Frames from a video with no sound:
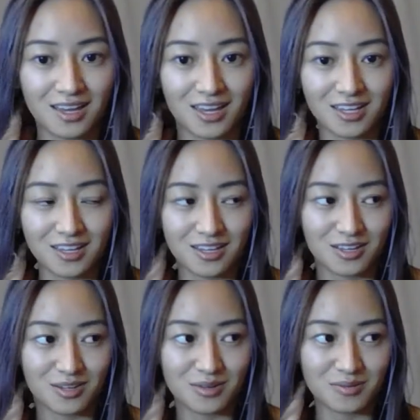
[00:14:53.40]
And
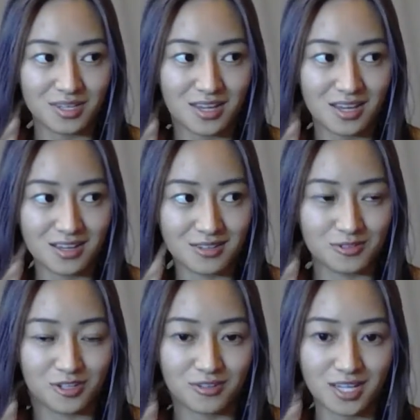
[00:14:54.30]
um, yeah,
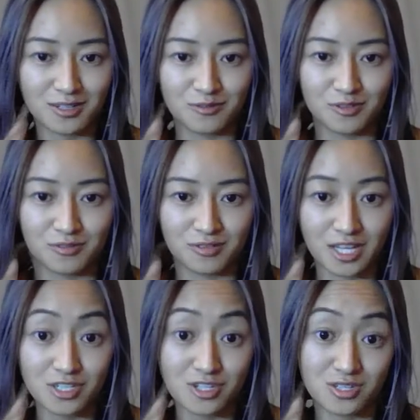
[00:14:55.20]
we're created for
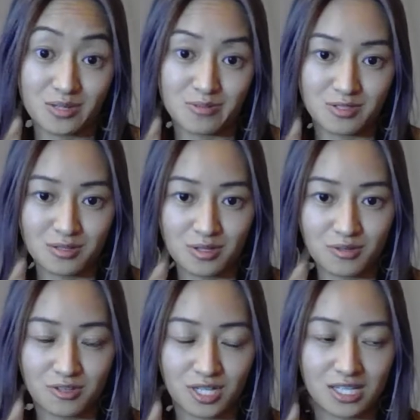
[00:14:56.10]
relationships. You know,
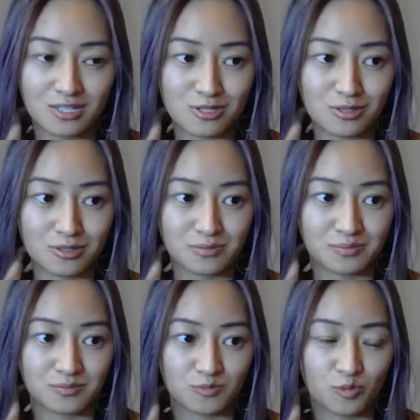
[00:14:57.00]
we're created to
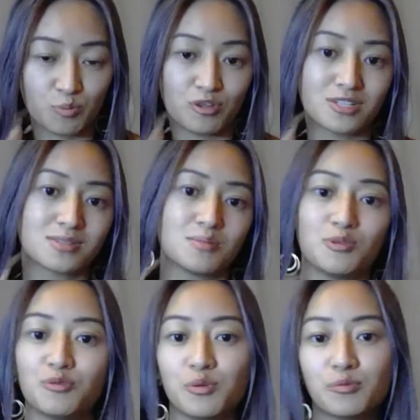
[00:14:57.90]
we blossom
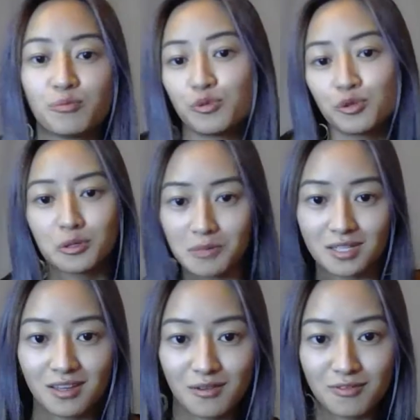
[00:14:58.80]
and we bloom
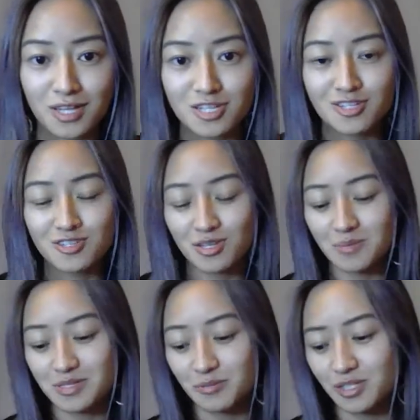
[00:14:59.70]
in
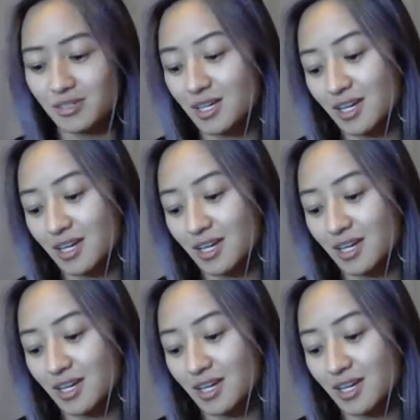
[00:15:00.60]
relationships, and we